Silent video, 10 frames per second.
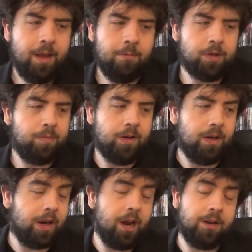which put
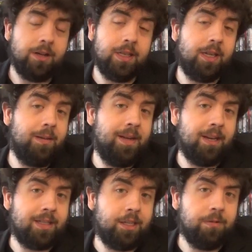our characters in
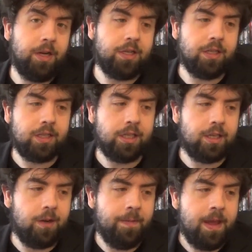comedic situations. And
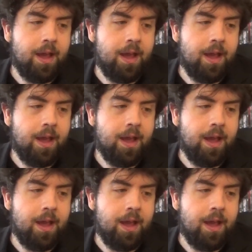so